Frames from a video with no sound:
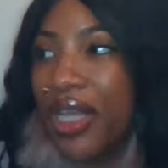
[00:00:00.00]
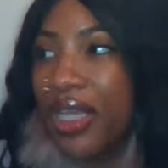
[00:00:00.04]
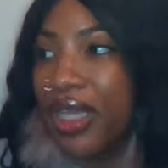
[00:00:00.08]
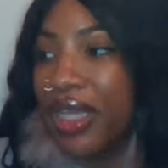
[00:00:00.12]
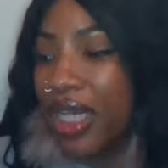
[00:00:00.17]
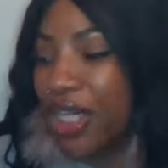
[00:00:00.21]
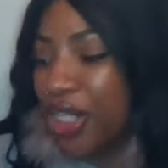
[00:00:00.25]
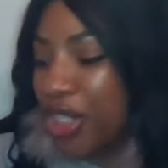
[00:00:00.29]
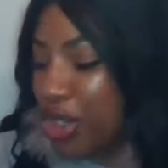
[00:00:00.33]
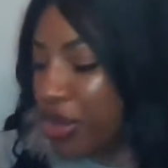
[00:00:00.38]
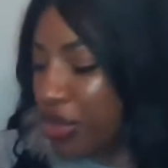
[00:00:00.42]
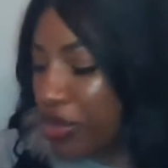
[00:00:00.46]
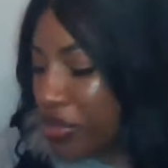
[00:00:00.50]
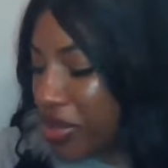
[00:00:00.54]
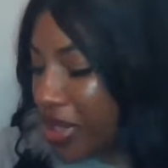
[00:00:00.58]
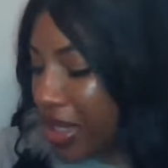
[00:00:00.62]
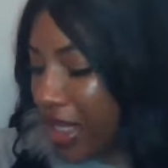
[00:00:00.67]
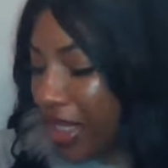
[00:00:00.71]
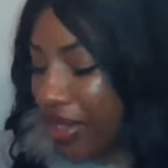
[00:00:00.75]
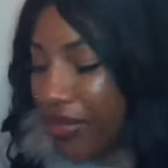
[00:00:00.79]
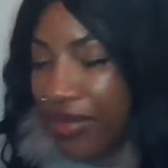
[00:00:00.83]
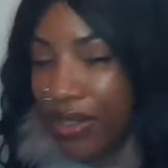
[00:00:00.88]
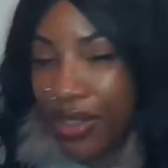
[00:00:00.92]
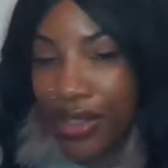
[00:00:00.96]
that you
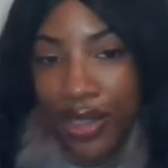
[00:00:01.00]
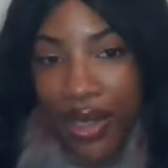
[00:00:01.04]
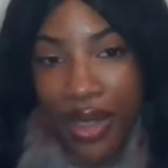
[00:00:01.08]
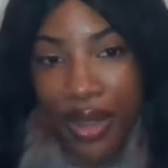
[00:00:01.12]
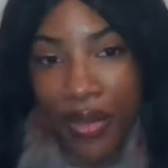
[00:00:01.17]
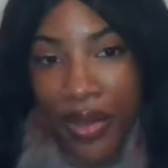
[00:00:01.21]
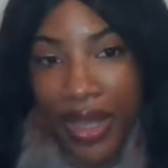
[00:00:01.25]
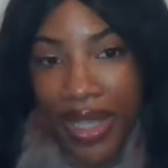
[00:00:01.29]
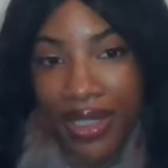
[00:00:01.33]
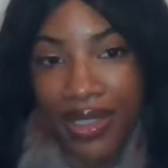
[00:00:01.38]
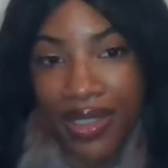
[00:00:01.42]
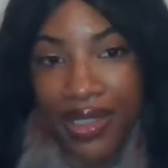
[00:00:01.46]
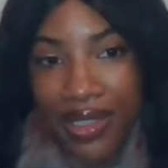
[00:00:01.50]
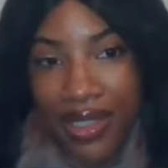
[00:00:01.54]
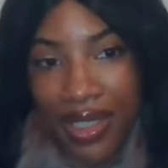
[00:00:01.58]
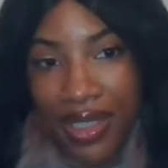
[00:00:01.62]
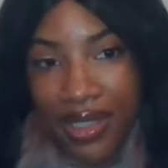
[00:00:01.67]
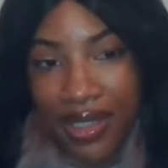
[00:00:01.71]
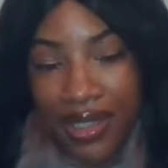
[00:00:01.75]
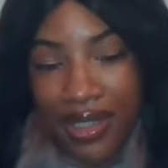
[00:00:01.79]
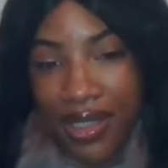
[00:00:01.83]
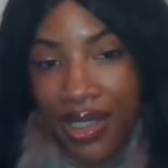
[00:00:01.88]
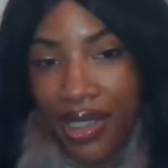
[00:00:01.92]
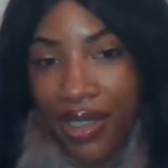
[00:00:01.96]
didn't even know
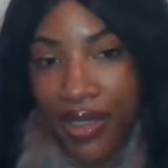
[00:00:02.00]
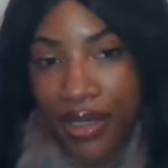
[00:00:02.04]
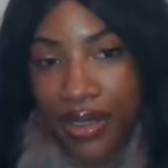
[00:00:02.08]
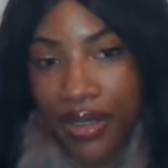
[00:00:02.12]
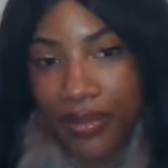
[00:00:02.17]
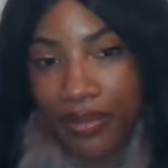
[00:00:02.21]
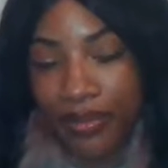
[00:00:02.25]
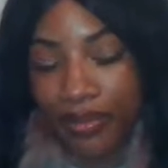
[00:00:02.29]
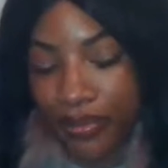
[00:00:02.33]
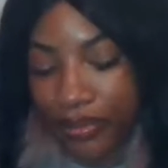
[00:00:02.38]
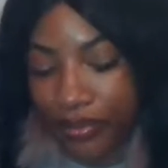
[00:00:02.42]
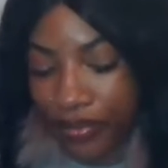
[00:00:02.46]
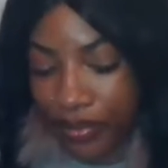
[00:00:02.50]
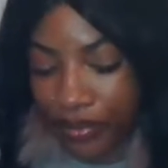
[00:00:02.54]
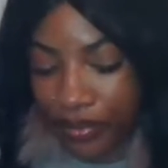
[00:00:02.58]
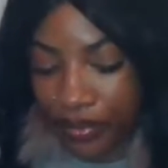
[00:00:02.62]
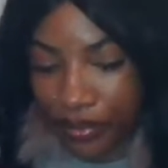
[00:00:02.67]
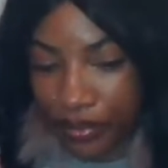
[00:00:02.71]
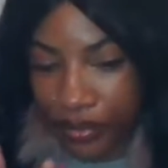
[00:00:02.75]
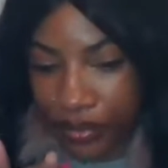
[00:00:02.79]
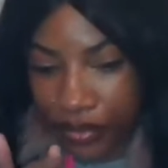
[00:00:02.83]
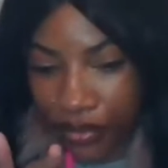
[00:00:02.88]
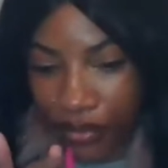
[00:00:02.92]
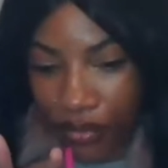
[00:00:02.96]
existed.
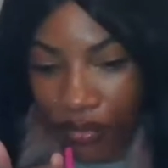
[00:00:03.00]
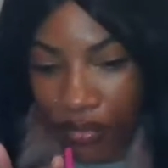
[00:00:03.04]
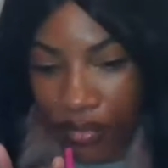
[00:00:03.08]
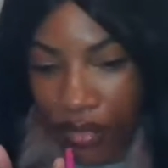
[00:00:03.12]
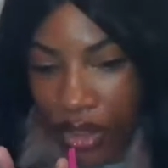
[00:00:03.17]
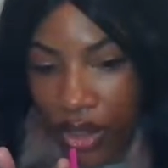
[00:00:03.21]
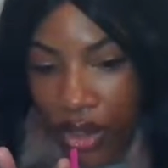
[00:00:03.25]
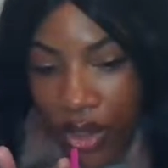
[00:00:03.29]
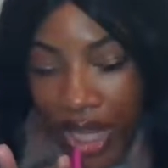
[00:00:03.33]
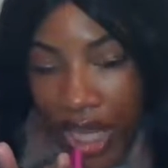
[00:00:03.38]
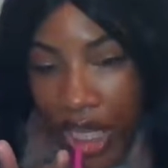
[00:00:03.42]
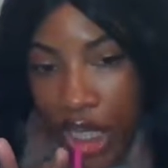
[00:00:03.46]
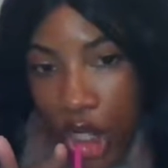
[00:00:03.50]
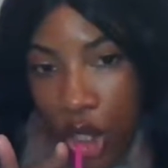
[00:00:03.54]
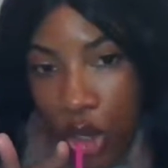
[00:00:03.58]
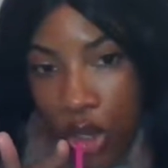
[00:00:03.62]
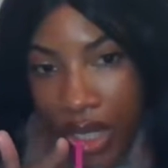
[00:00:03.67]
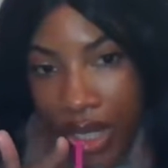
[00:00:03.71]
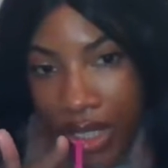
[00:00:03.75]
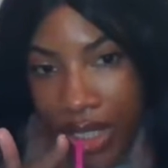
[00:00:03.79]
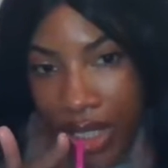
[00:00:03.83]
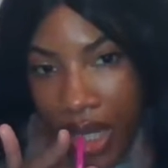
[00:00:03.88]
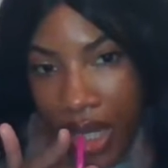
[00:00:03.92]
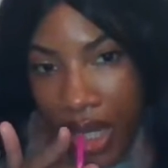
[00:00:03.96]
You had no
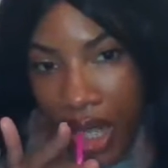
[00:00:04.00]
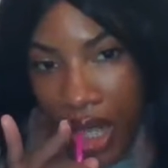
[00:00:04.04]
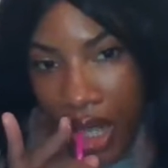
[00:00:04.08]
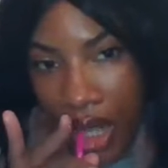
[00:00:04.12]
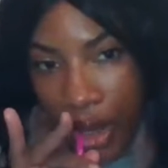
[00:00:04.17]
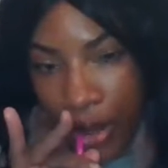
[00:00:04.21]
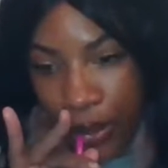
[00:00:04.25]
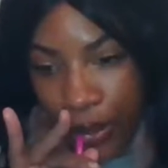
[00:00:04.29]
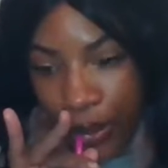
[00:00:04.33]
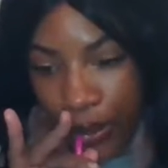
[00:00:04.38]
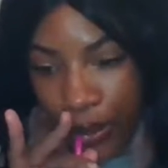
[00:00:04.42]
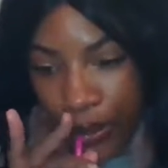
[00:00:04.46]
idea.